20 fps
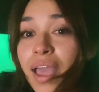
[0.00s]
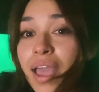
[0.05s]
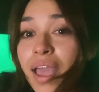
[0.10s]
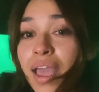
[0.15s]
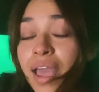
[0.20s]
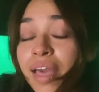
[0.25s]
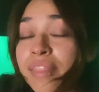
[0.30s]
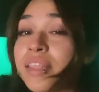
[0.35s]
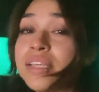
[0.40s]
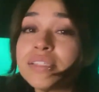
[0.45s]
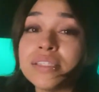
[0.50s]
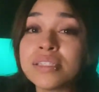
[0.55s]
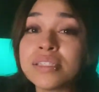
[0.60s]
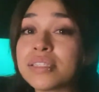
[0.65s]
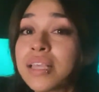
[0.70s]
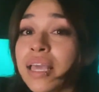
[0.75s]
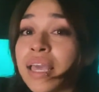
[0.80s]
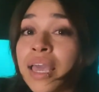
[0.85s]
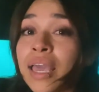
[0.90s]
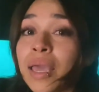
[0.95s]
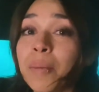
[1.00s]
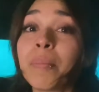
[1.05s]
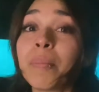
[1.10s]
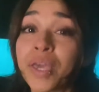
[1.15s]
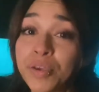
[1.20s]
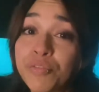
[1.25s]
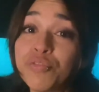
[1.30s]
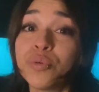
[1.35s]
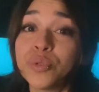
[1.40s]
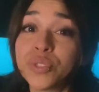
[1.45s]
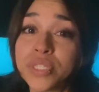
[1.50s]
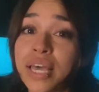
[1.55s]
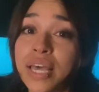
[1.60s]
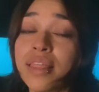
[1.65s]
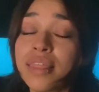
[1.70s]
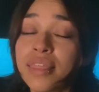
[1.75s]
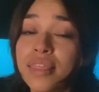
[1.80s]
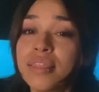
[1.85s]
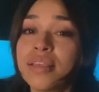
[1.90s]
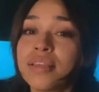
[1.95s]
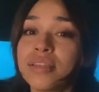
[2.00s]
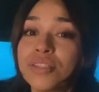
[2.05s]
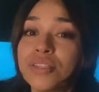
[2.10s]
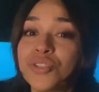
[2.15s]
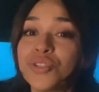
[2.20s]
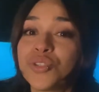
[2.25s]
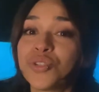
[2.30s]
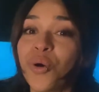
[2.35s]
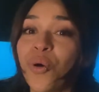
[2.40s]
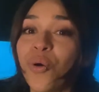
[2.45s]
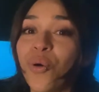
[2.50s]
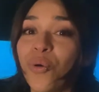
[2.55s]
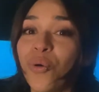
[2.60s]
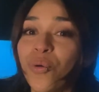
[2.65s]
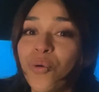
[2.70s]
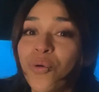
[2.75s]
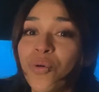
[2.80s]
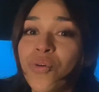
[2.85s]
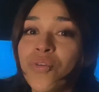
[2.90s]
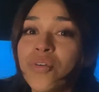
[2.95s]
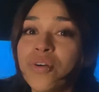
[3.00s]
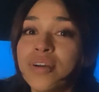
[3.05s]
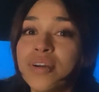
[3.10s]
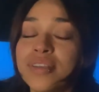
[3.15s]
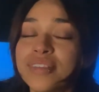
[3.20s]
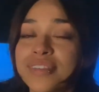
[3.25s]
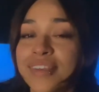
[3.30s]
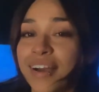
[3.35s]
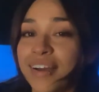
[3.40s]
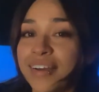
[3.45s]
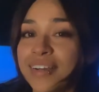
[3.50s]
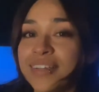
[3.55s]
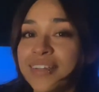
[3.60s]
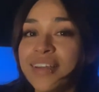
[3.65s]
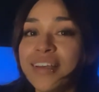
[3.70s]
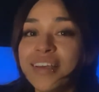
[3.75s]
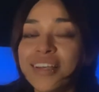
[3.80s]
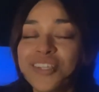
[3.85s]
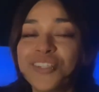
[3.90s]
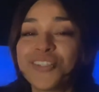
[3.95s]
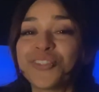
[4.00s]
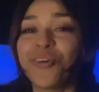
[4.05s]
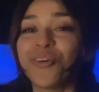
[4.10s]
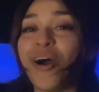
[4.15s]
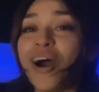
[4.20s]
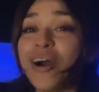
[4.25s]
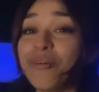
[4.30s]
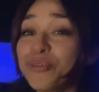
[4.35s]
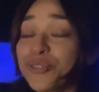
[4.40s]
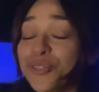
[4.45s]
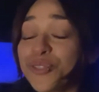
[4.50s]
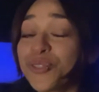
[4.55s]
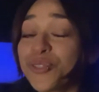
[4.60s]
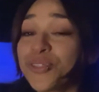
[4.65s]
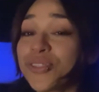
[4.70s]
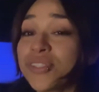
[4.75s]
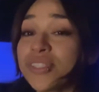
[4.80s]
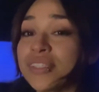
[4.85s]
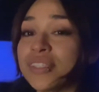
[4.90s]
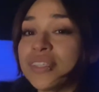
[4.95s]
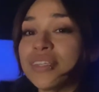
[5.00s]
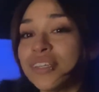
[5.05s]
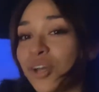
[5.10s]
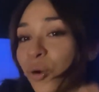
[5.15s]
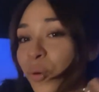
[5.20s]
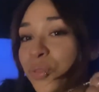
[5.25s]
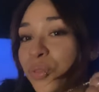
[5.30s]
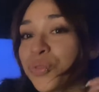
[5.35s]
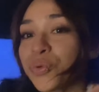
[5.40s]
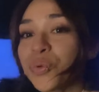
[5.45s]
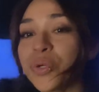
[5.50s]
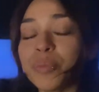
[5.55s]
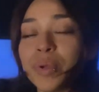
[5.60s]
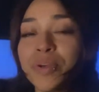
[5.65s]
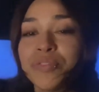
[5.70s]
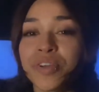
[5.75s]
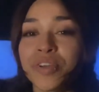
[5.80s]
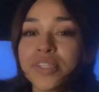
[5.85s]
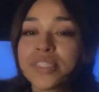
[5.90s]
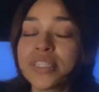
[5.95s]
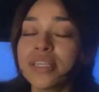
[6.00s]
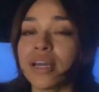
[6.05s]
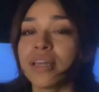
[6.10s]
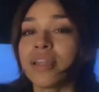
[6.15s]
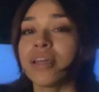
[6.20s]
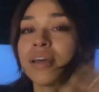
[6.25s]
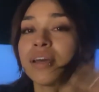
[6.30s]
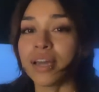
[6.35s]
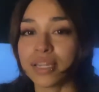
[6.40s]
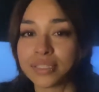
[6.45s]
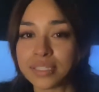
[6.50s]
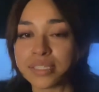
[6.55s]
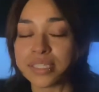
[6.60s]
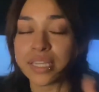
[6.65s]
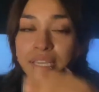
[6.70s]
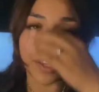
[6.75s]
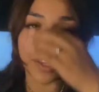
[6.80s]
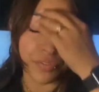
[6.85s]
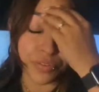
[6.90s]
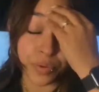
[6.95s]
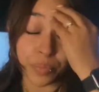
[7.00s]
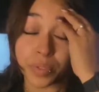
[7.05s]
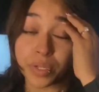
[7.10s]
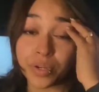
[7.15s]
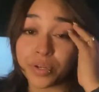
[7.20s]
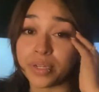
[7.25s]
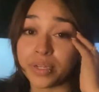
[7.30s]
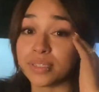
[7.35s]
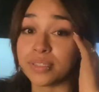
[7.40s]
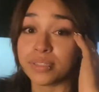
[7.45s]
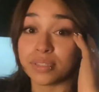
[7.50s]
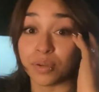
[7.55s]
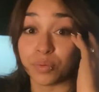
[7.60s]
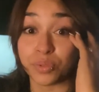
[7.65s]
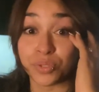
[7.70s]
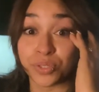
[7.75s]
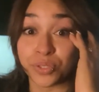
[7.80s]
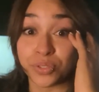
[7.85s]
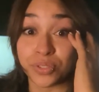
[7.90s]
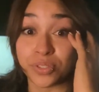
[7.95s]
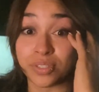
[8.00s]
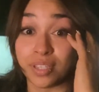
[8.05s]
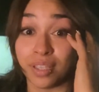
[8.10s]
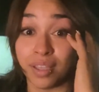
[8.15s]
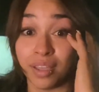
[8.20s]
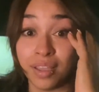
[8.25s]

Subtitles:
And this is a painful death. So, yeah. So I was just going through it. My fiance kind of had to take it from there because I was just